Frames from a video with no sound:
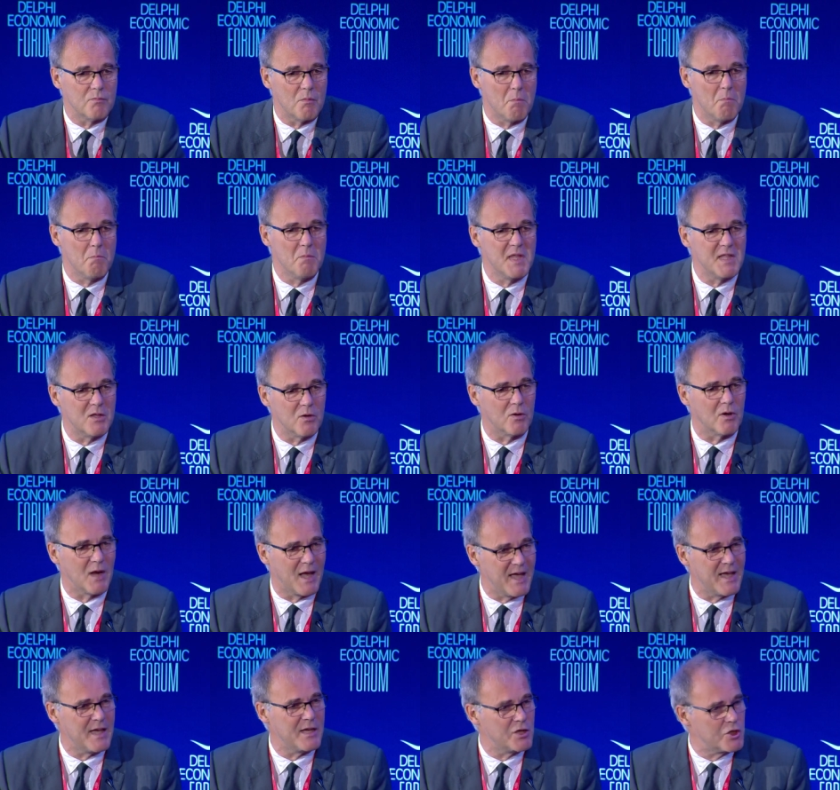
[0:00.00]
middle
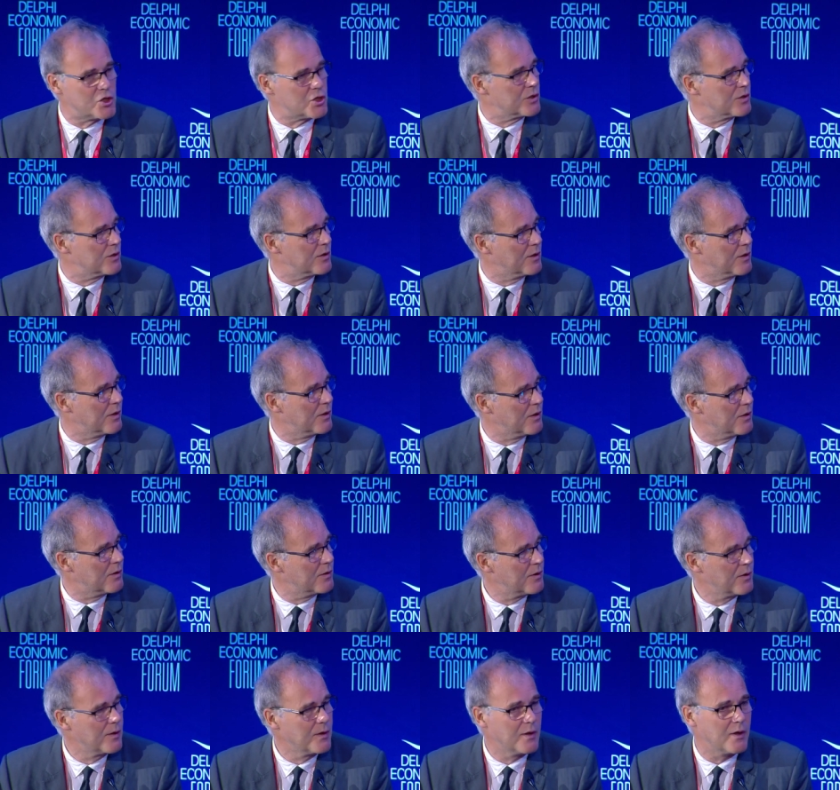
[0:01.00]
age
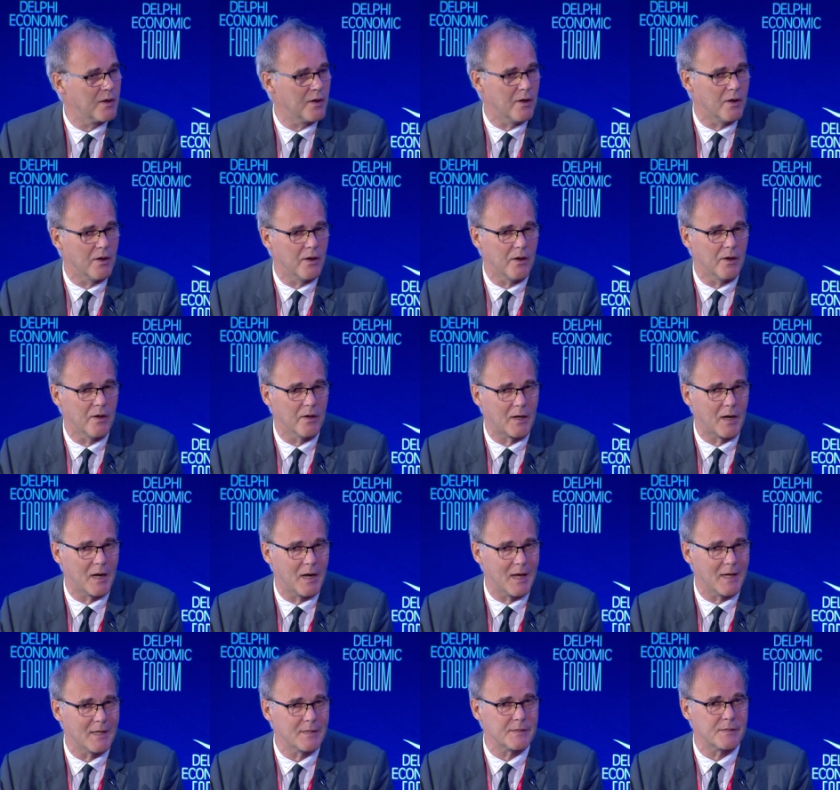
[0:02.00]
uh,
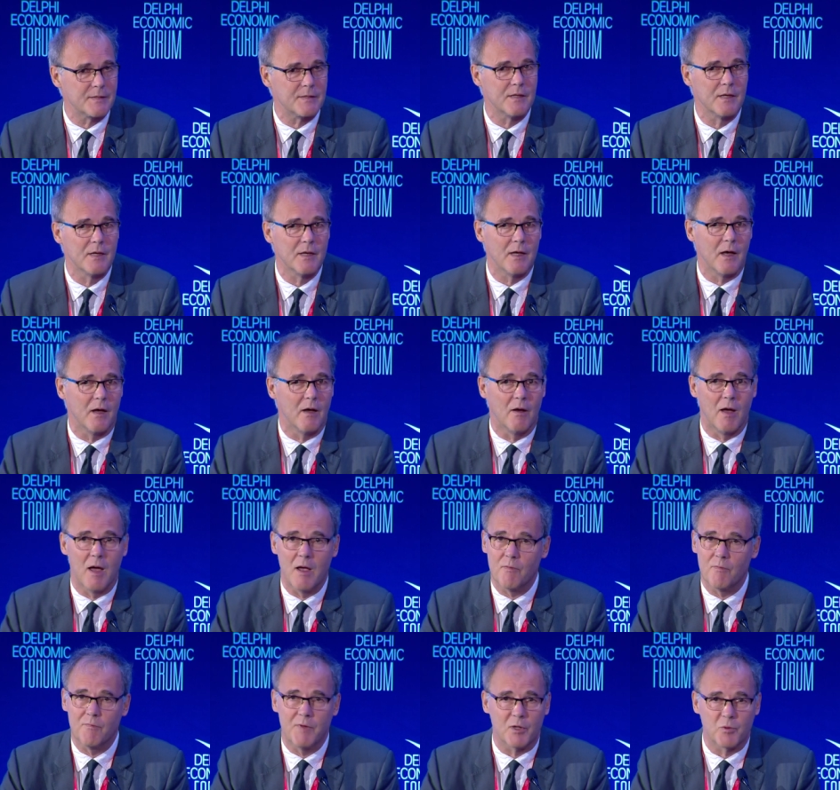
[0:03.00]
class uh,
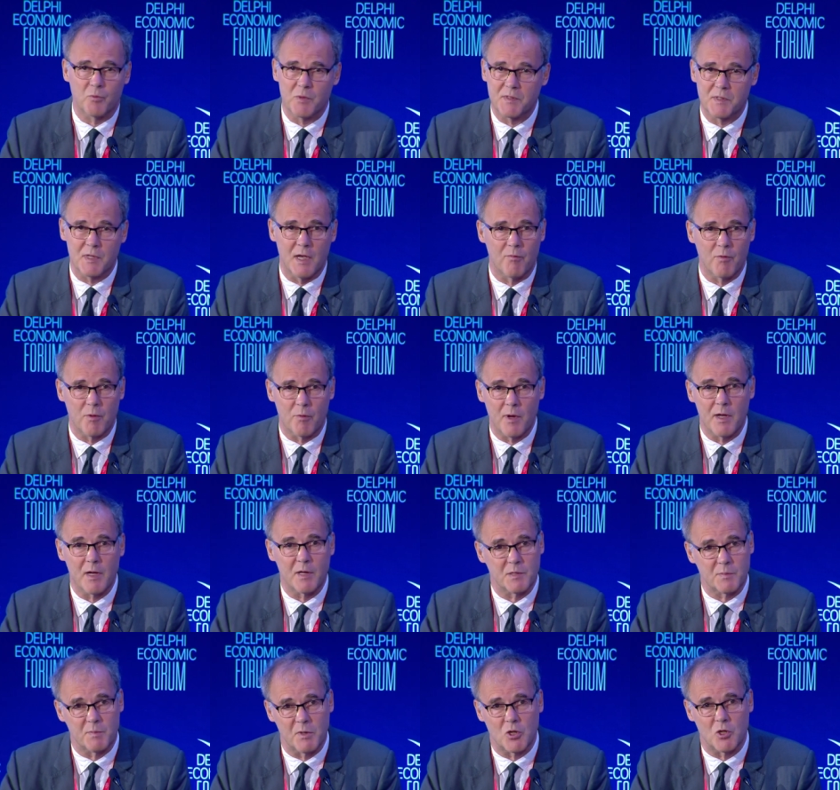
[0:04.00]
that we see
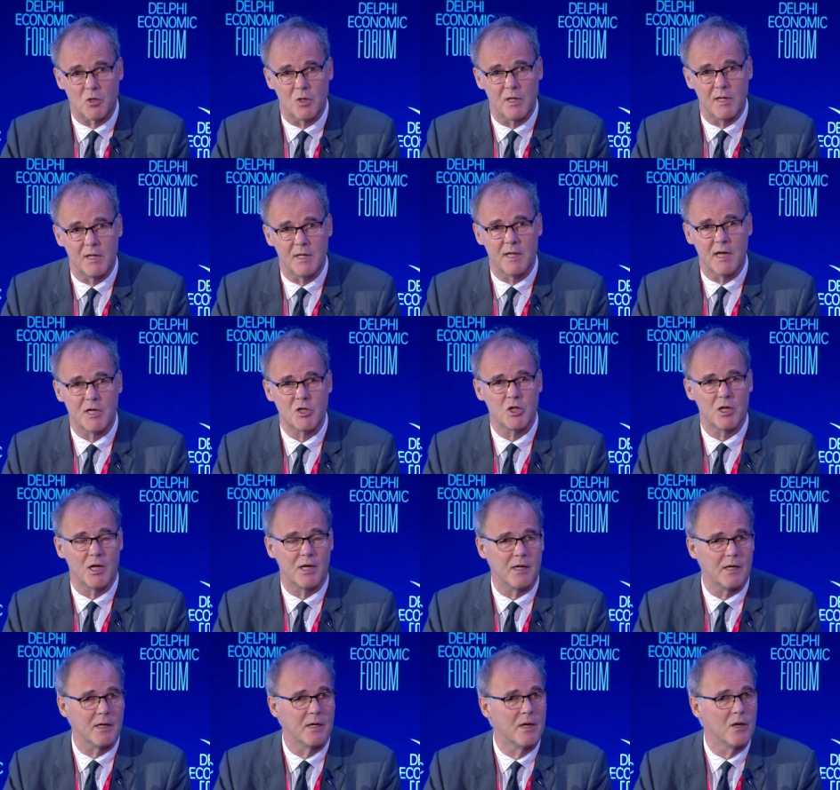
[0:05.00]
everywhere, especially in
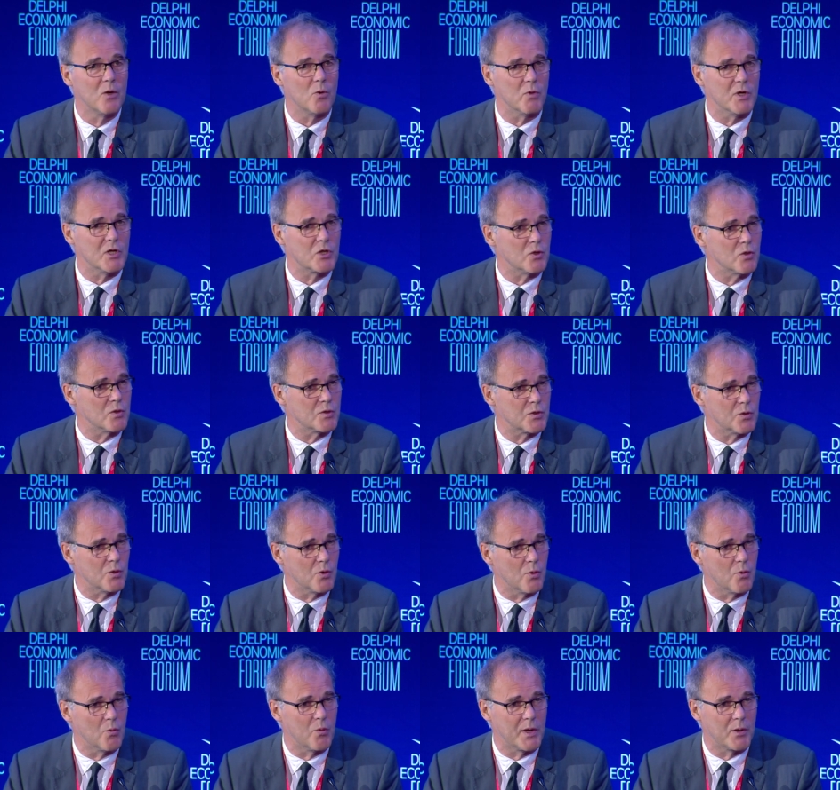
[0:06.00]
Asia, which also
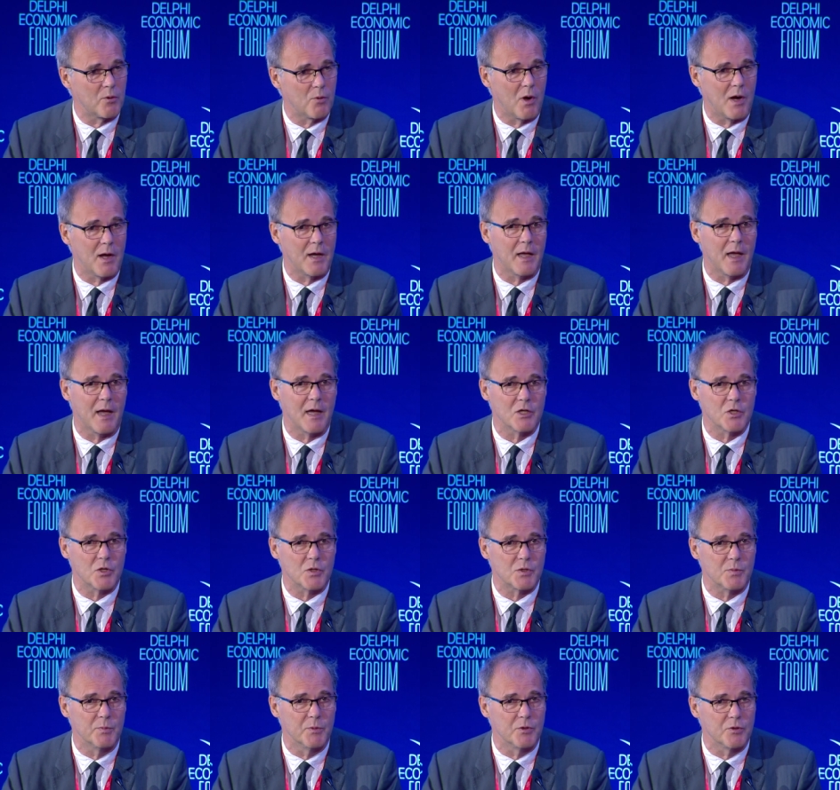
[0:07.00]
require
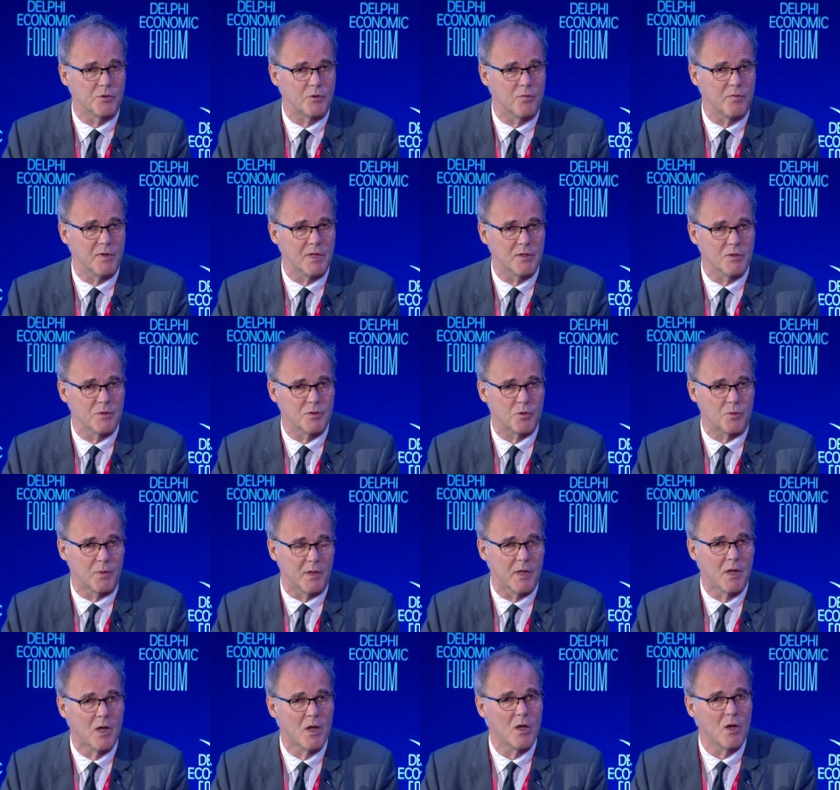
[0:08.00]
adjustment to the industry.